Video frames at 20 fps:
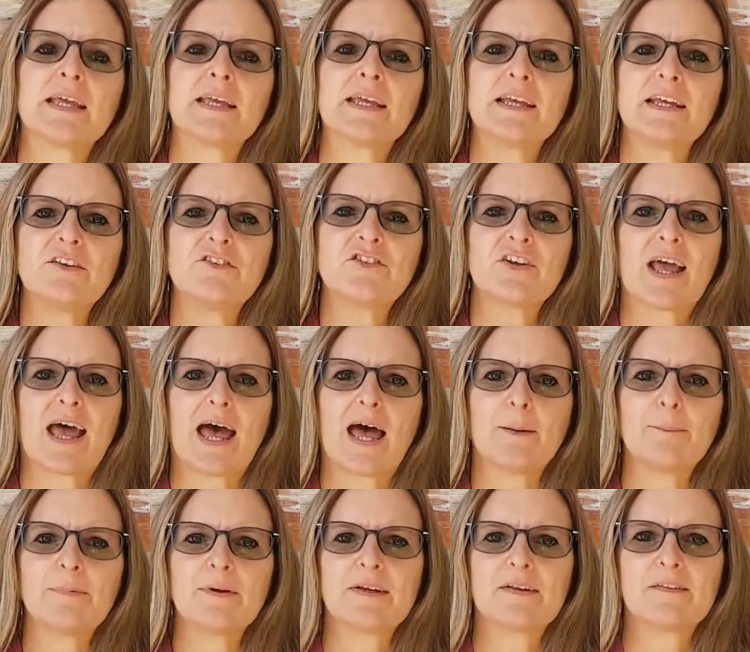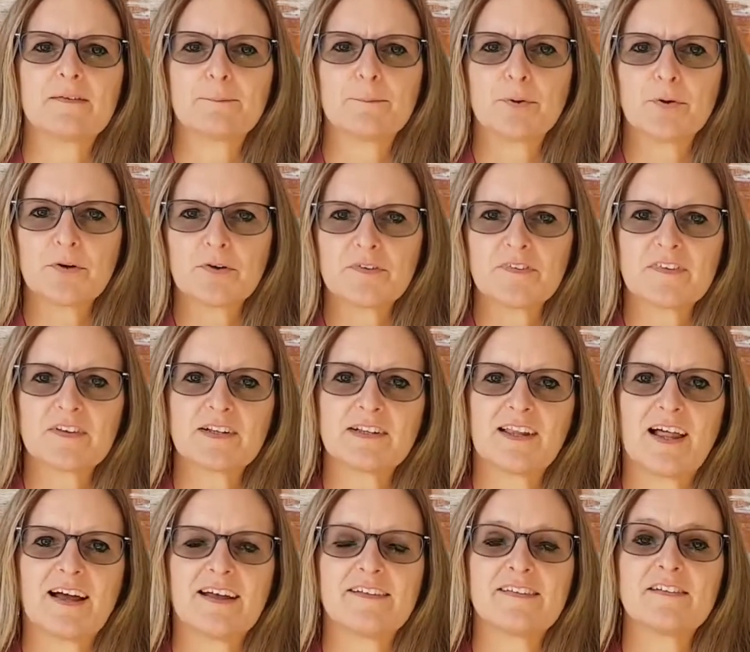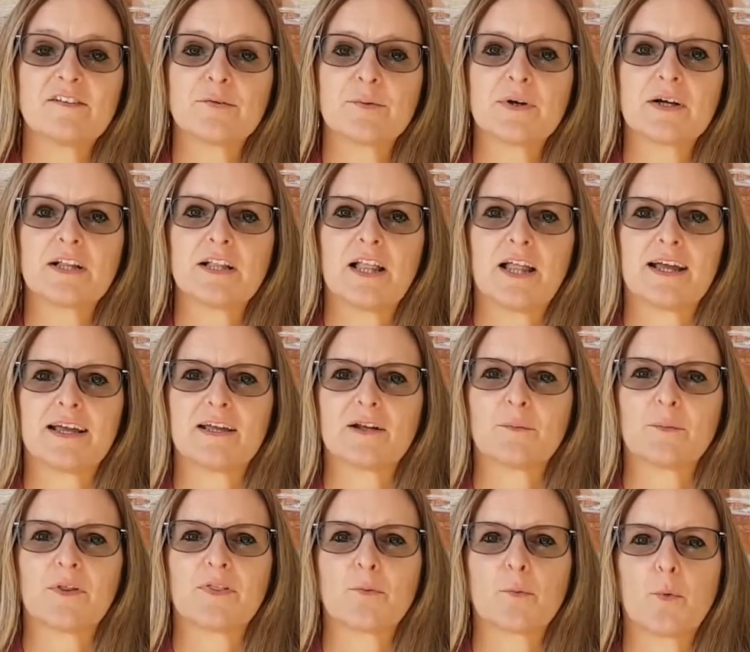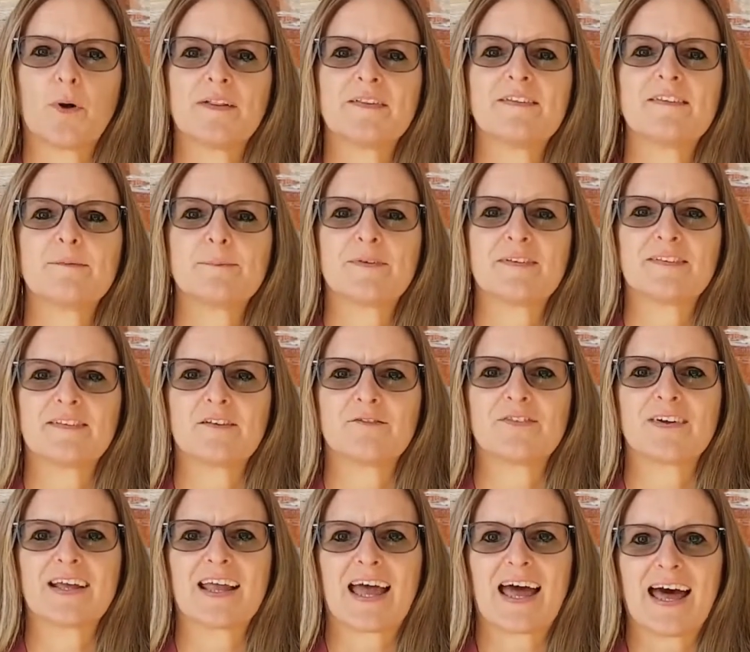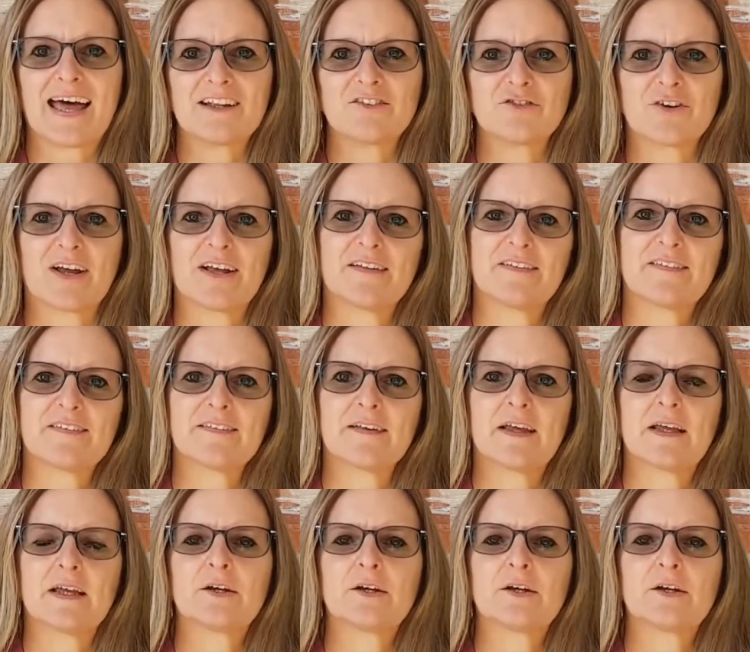Each app is personalized to a client with one specific address.